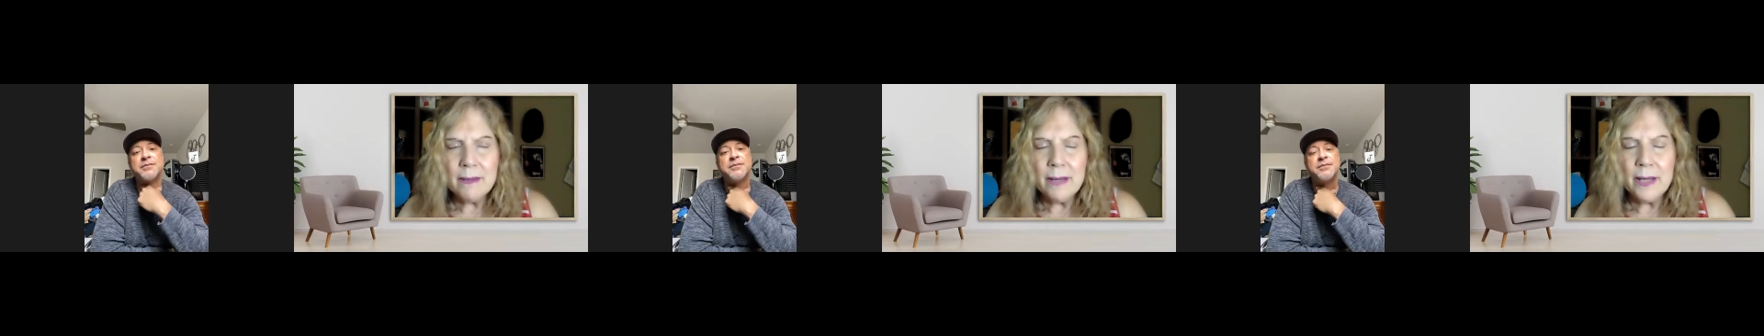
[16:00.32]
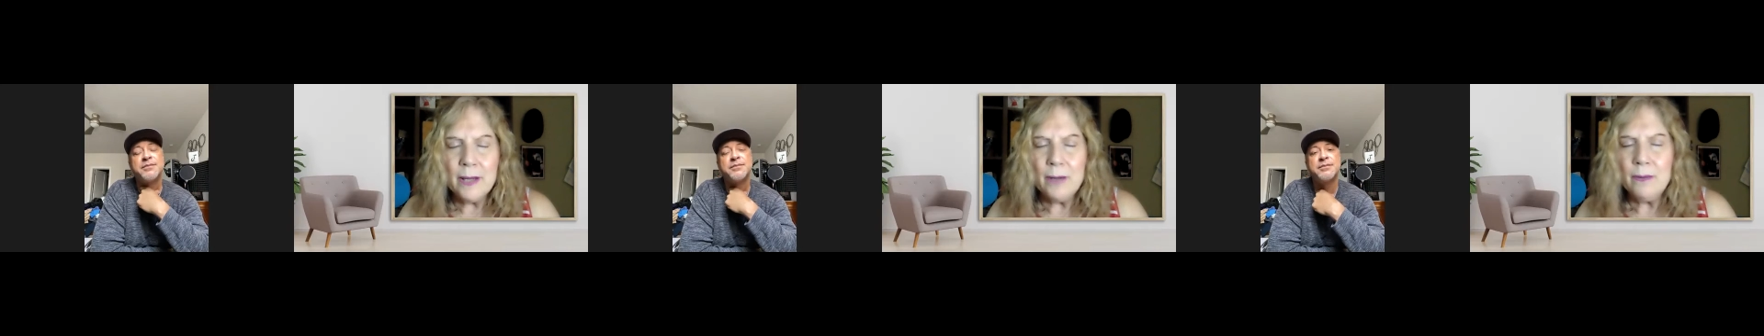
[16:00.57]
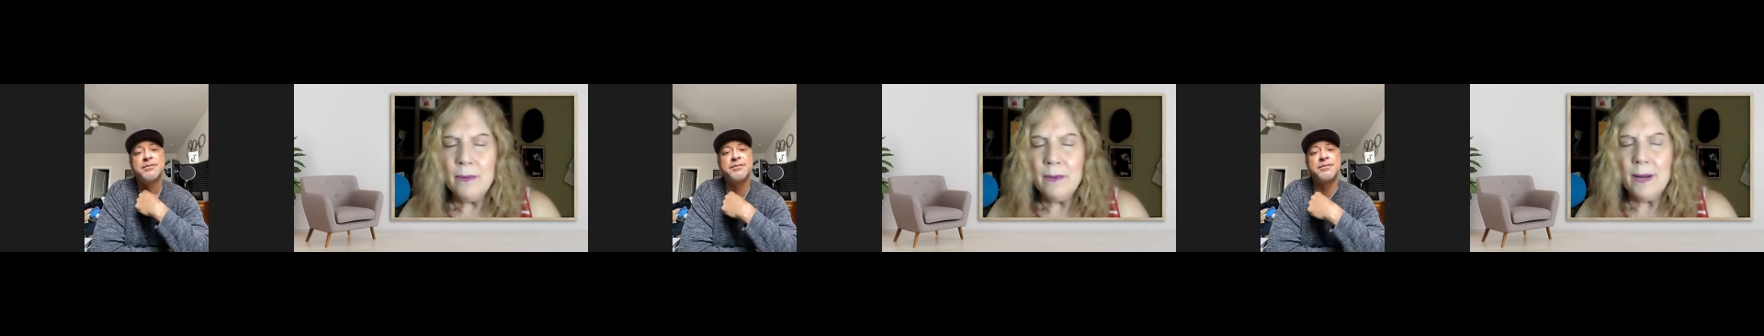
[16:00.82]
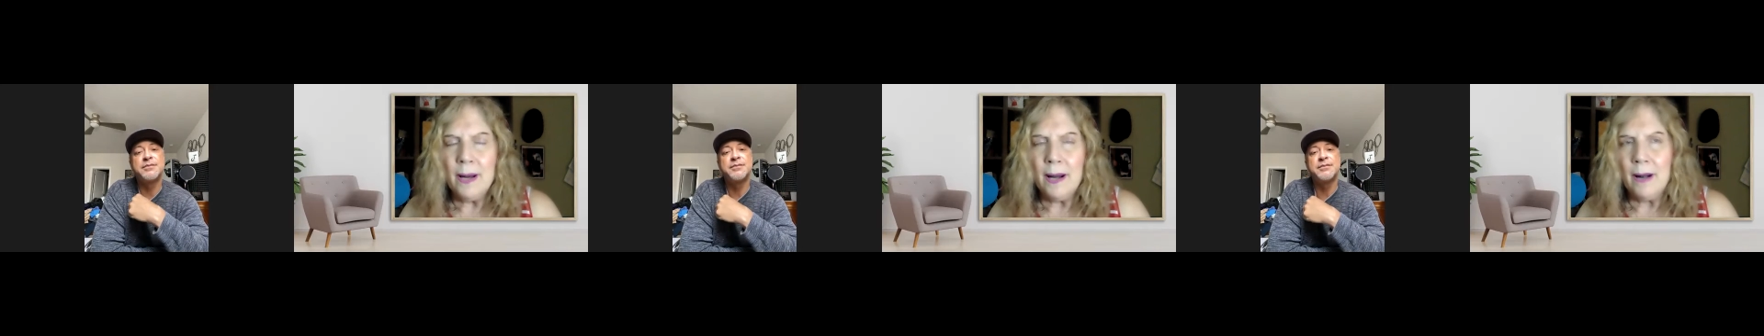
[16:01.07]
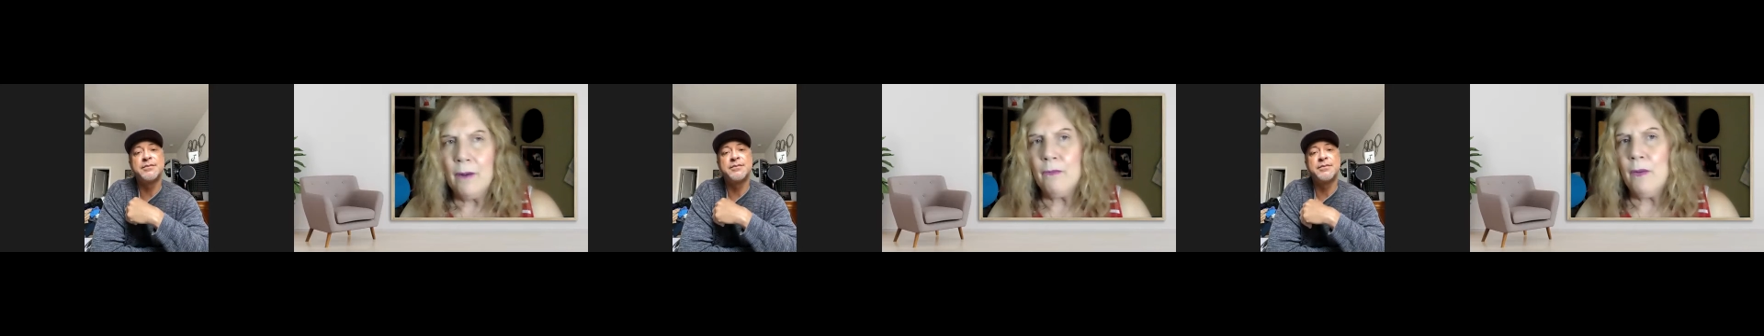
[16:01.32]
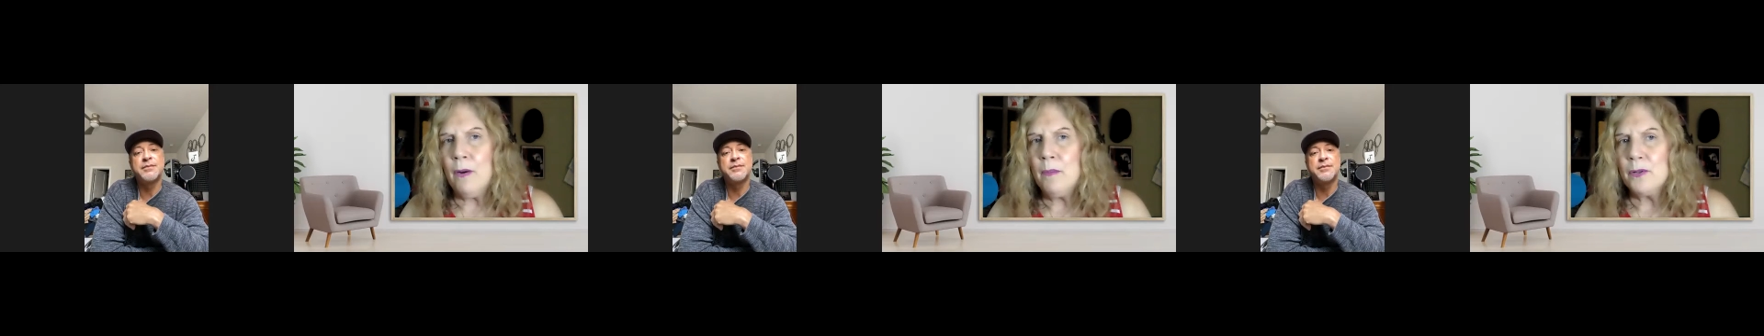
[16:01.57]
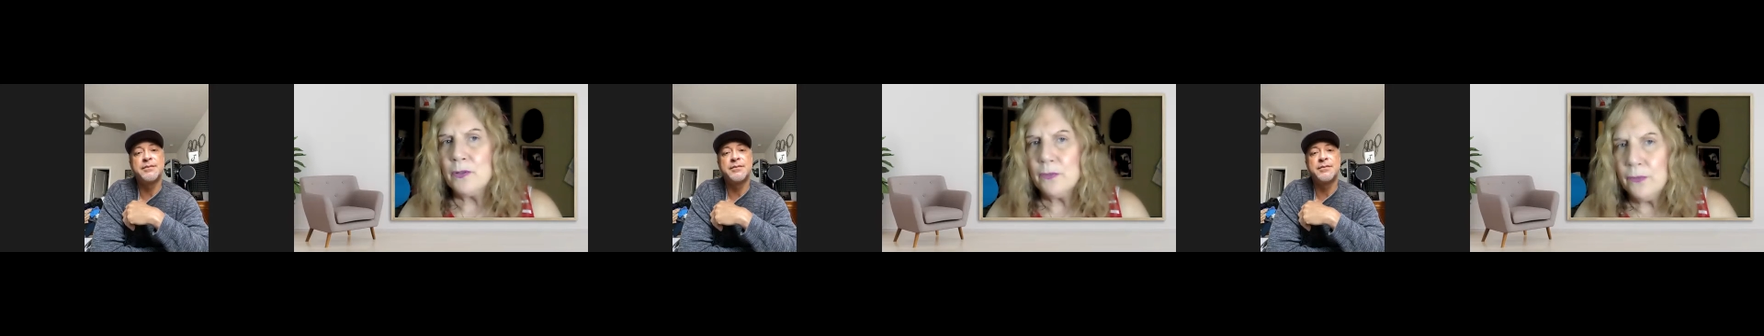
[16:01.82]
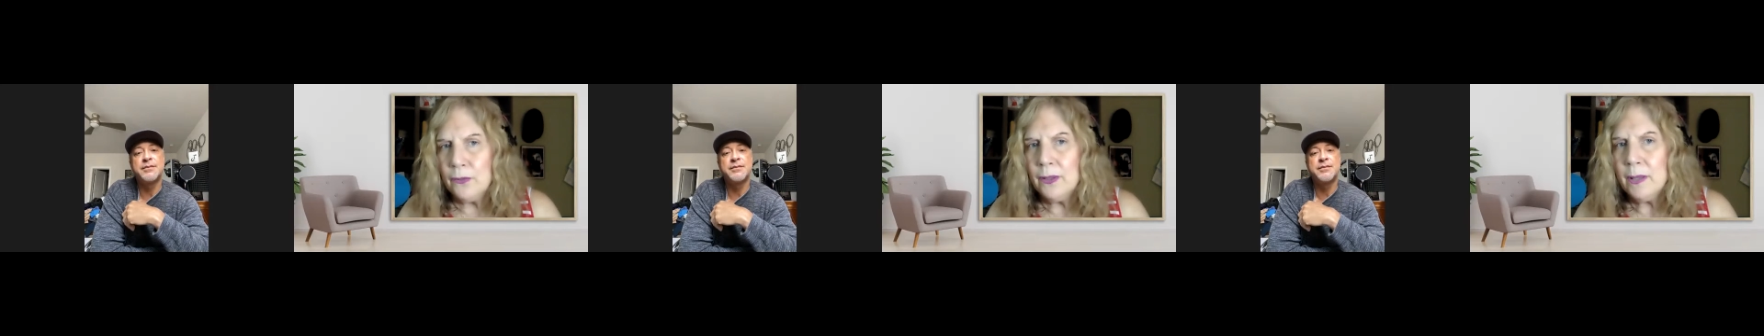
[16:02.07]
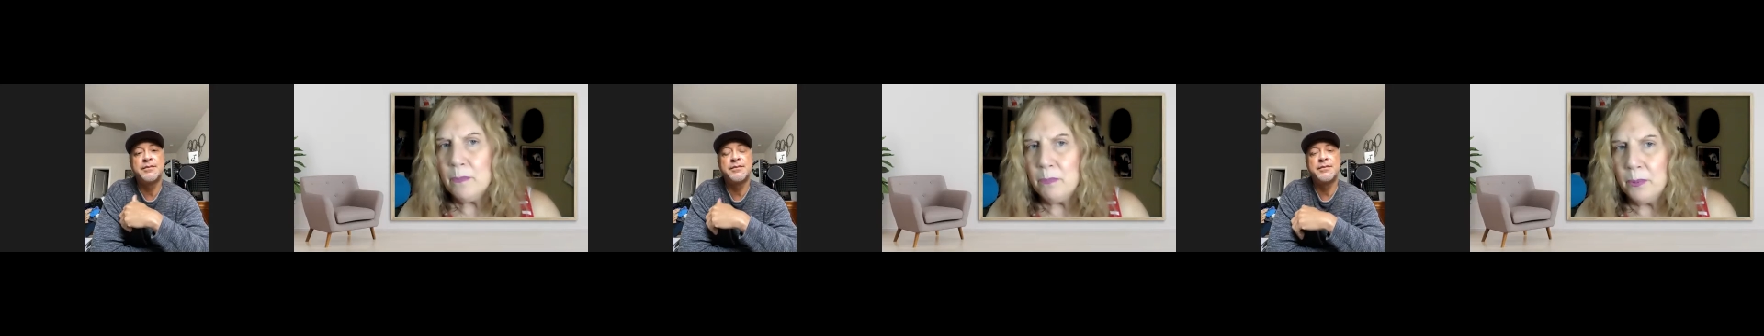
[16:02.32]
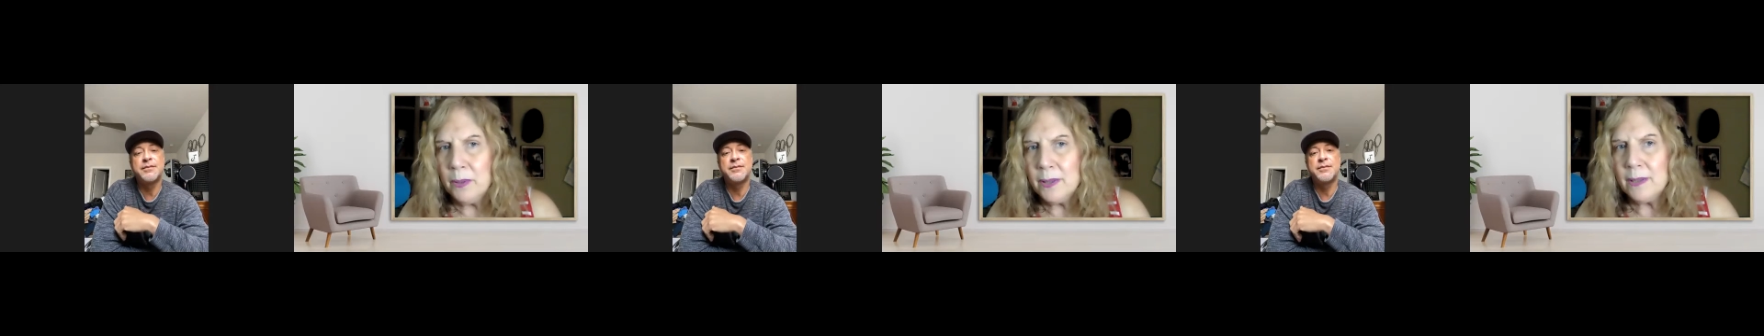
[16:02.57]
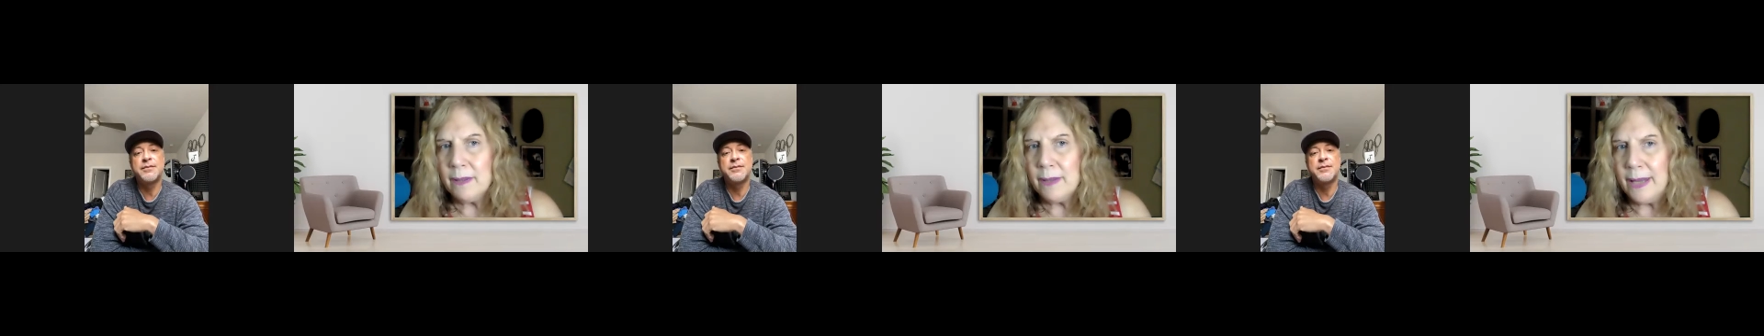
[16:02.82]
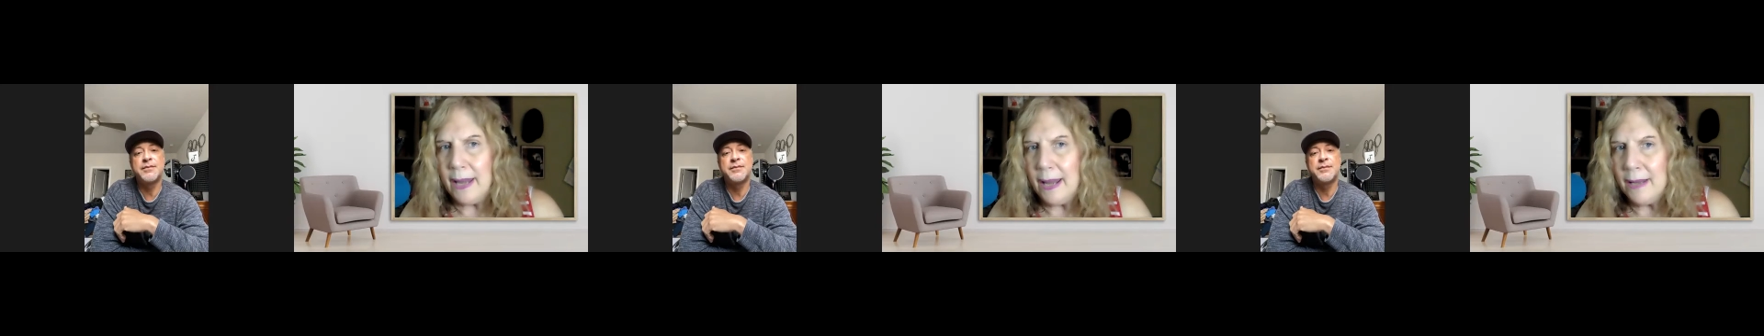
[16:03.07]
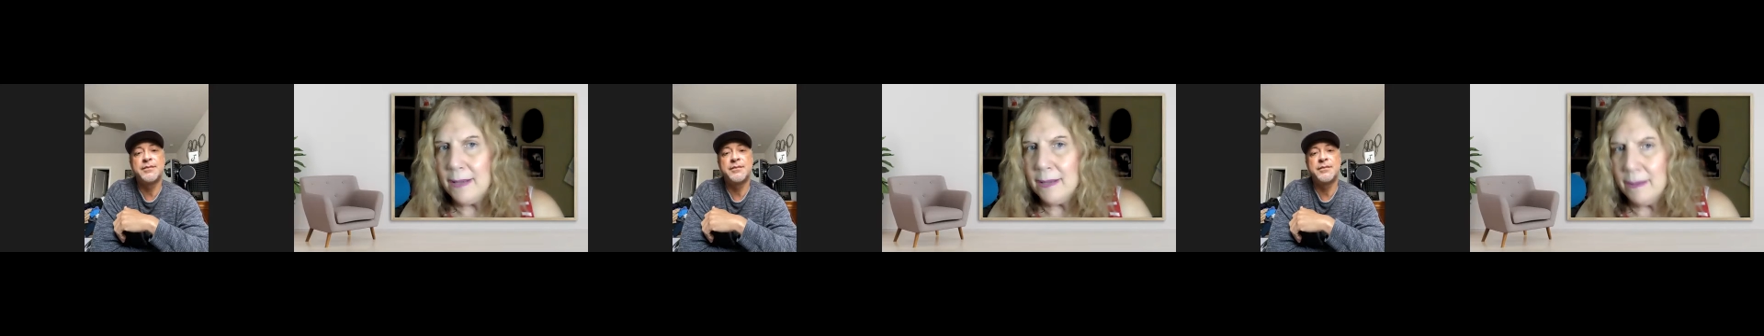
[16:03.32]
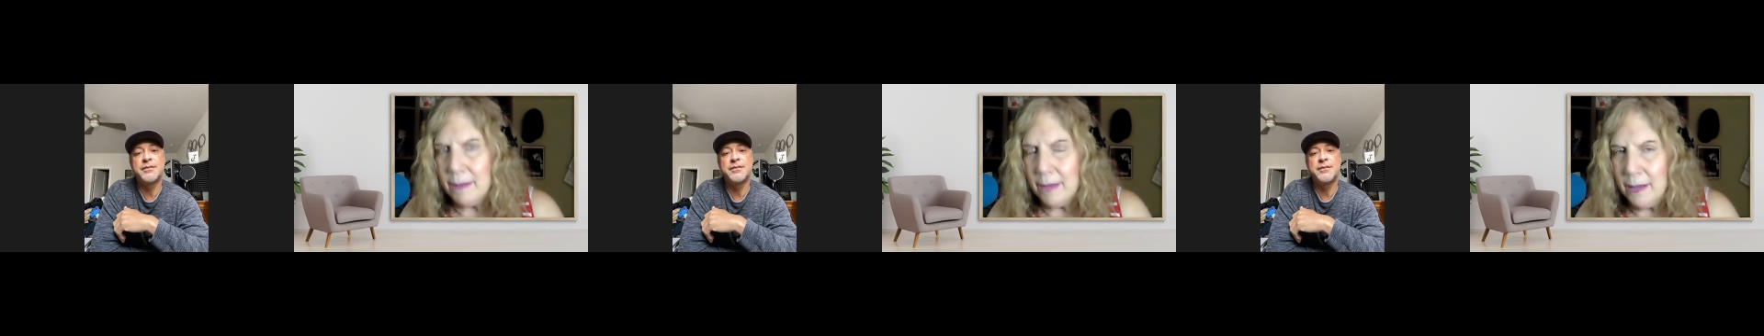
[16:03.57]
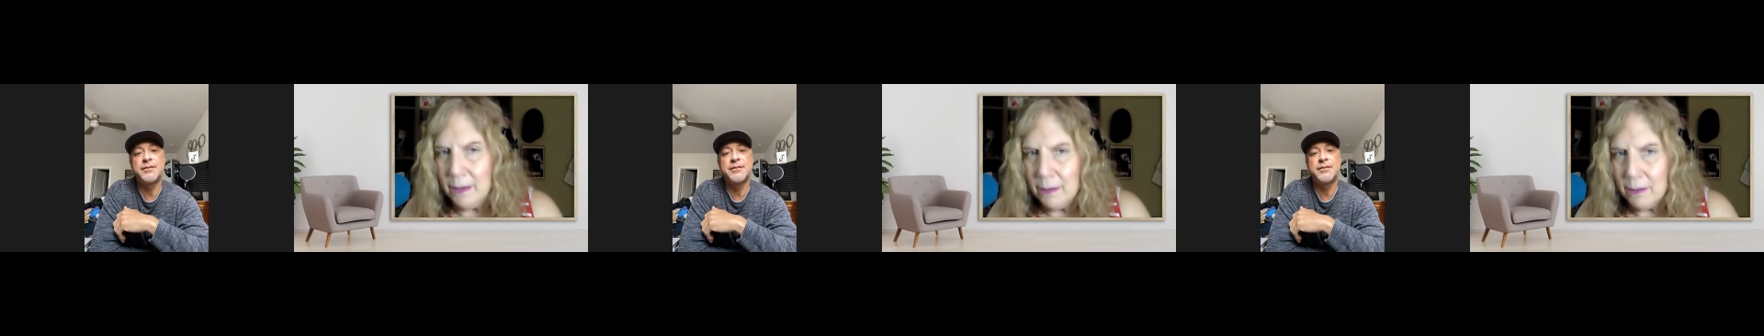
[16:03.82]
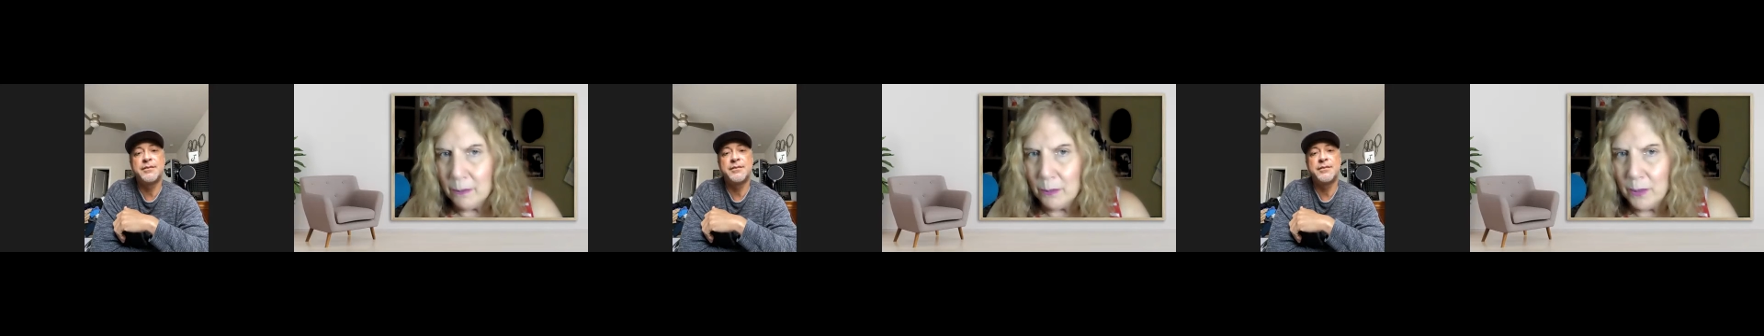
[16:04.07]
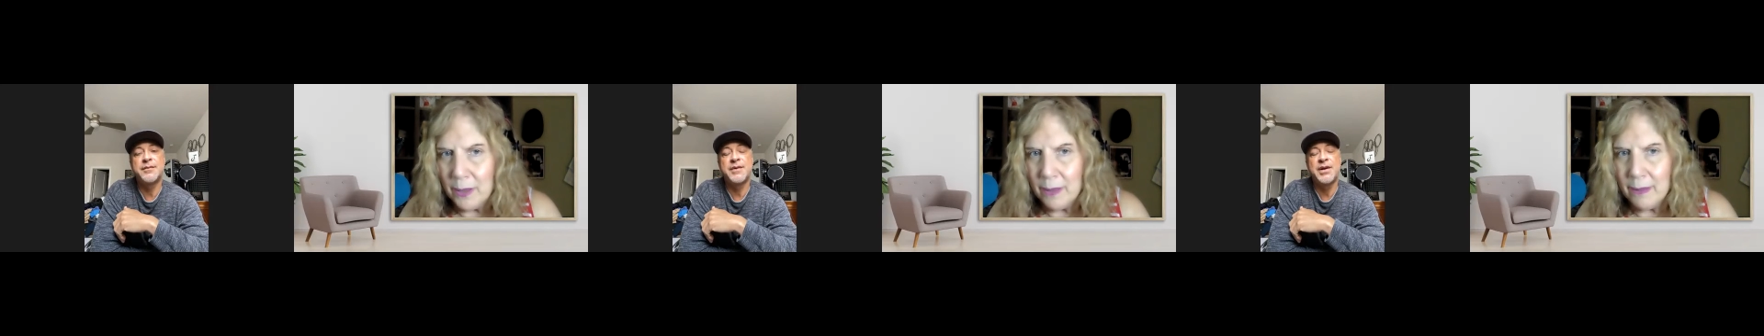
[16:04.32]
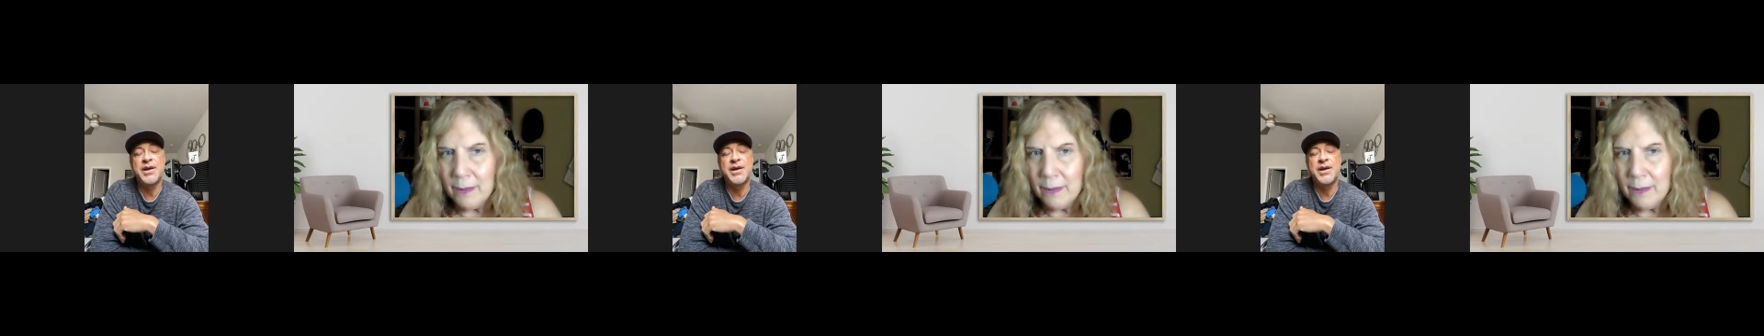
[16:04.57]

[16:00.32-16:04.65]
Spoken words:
like you are almost fully booked till the end of the year with